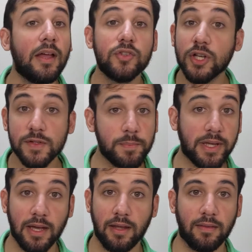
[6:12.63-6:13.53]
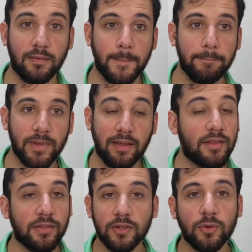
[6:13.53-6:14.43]
just because it has
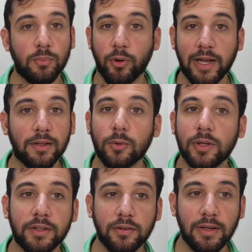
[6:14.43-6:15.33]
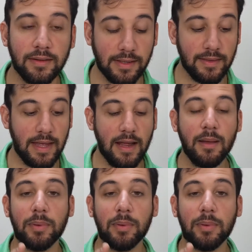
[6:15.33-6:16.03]
nothing to do with brand loyalty or anything like that.